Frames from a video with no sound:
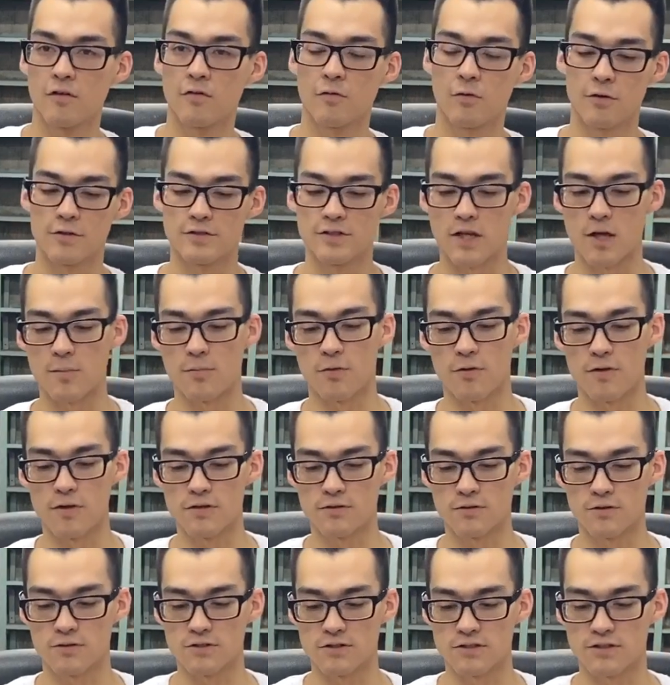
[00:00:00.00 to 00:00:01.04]
For example,
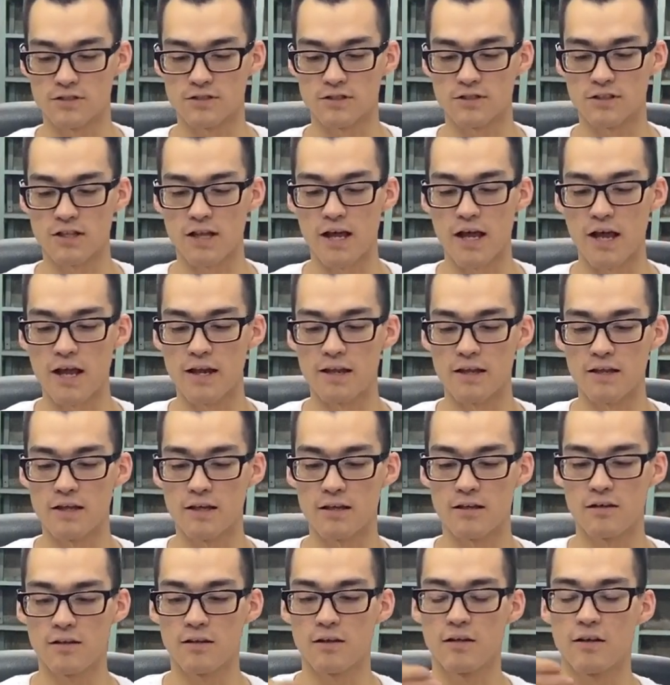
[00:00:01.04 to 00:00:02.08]
this will just slide
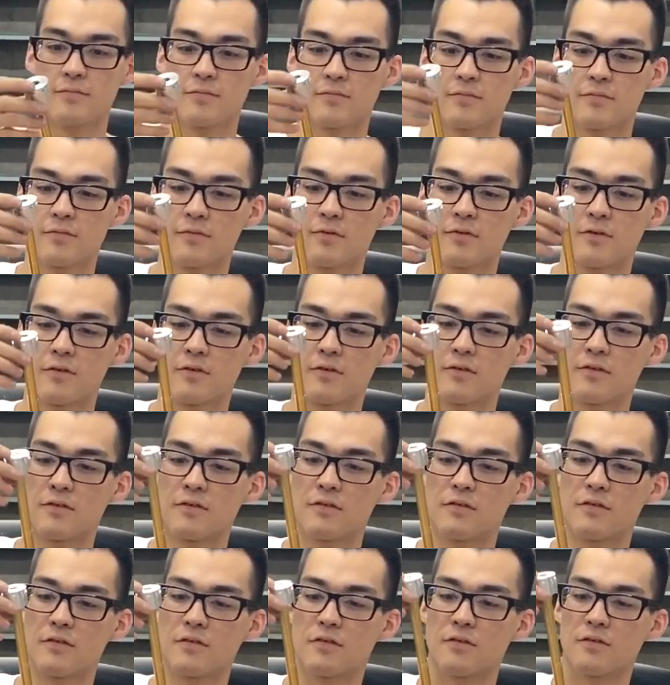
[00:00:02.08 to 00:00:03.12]
in,
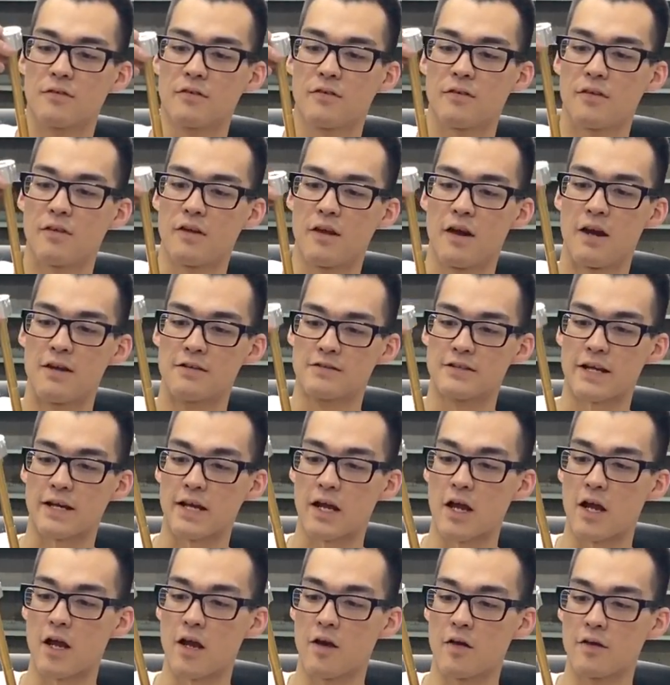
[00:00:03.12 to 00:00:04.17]
and it's like
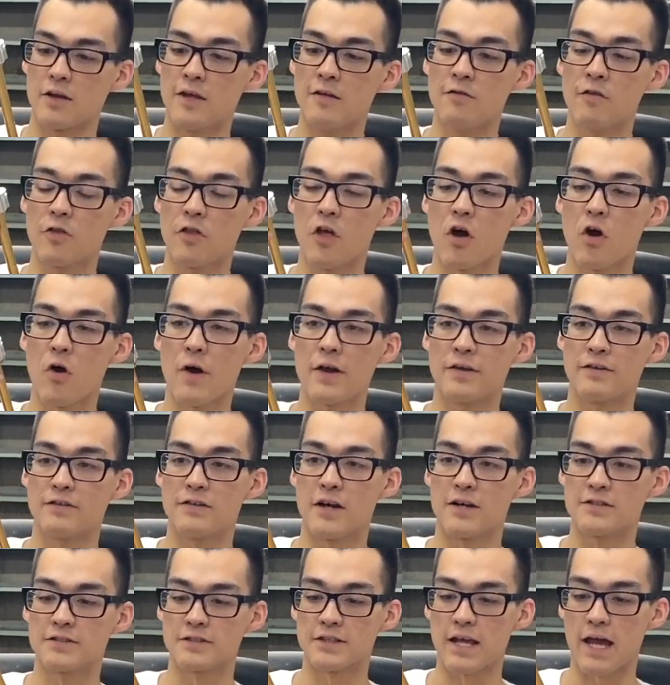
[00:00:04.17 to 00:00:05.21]
even though it
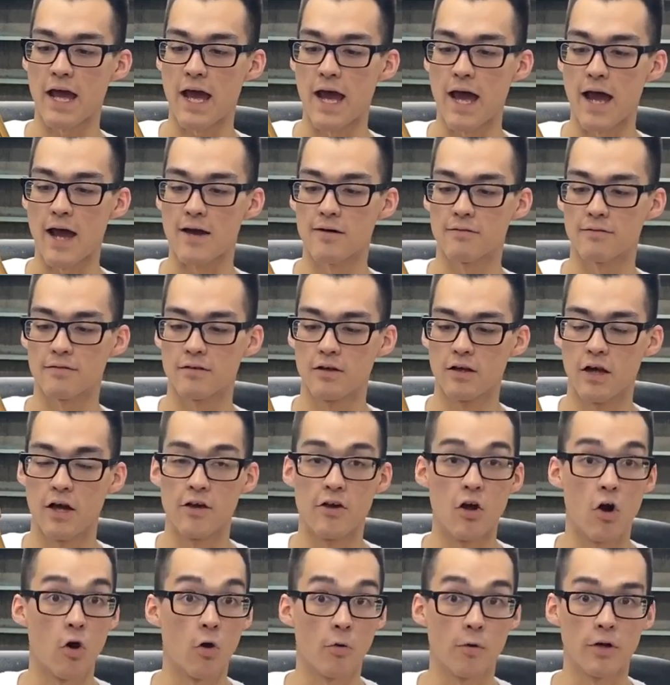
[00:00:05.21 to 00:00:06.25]
doesn't have
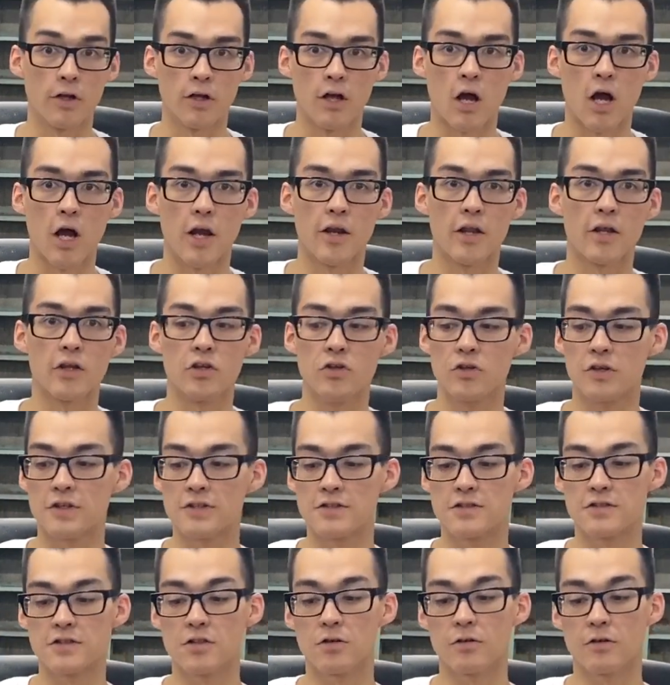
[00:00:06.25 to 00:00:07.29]
an O-ring on it, you can
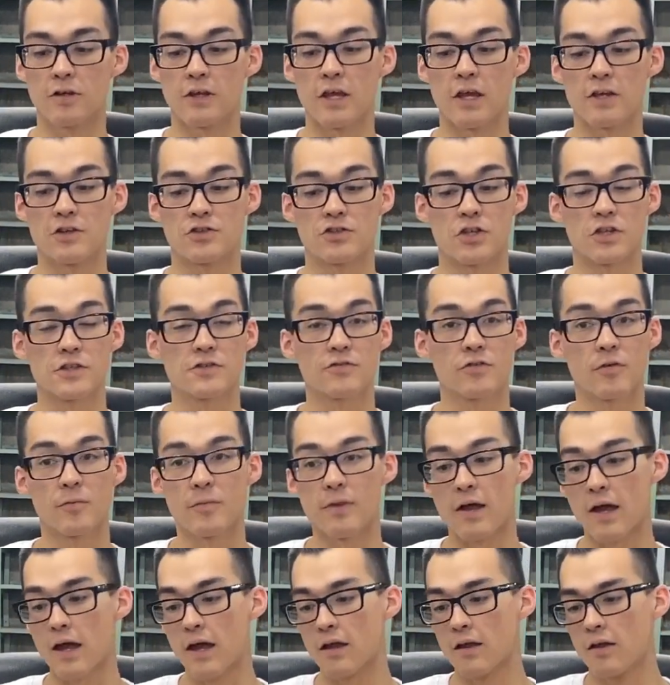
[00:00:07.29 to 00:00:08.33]
still get just
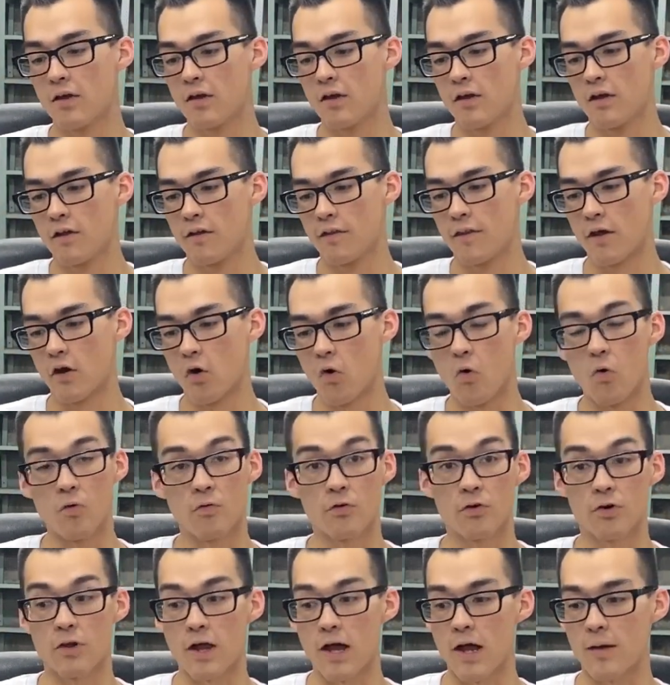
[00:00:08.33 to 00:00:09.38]
from that
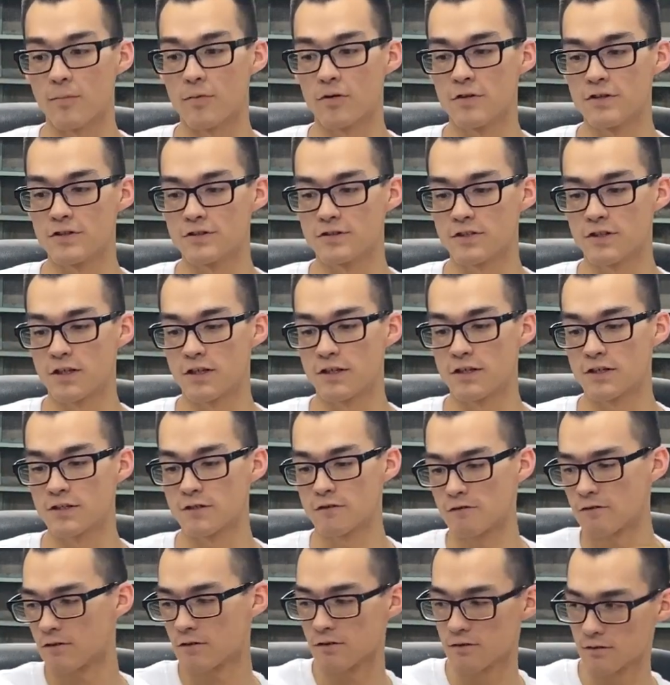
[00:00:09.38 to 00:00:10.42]
overlap, you can just get
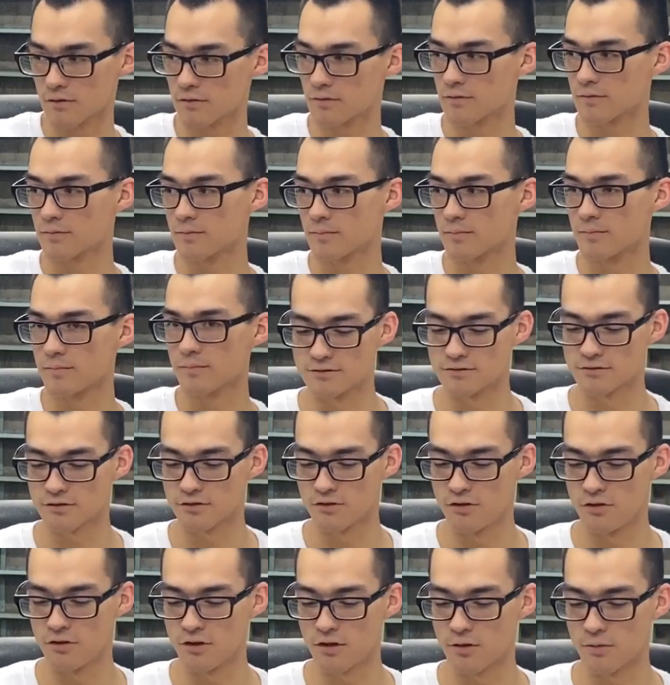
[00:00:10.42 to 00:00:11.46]

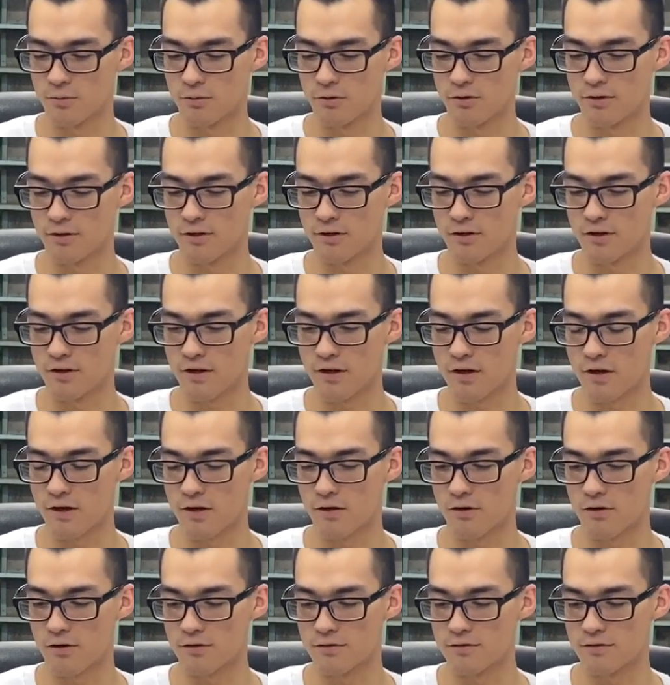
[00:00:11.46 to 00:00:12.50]
a really good
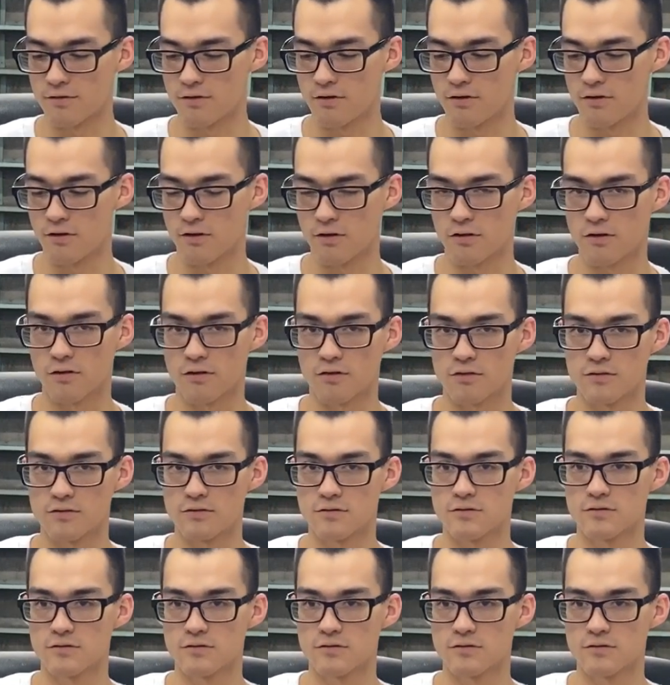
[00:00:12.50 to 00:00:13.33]
air seal.